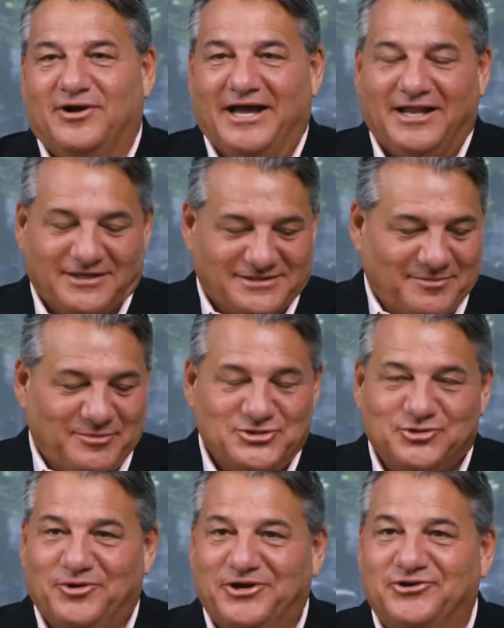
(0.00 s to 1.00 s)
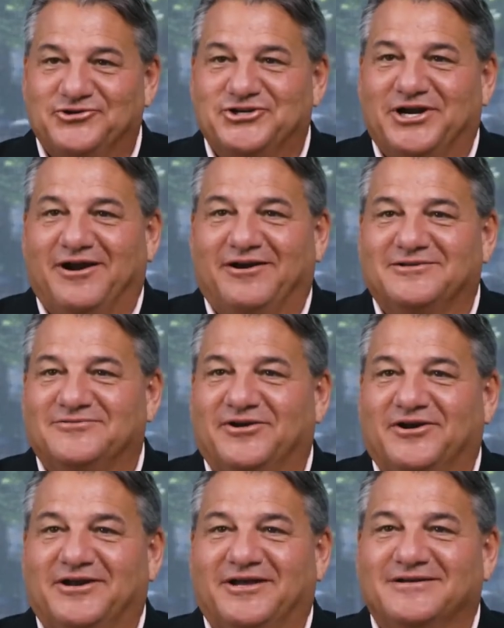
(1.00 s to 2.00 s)
Well, Alex, I'm enjoying your chair. It's
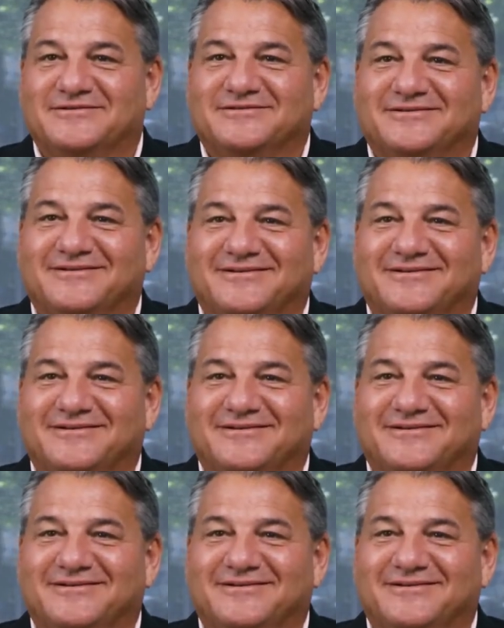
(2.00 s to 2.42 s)
very nice.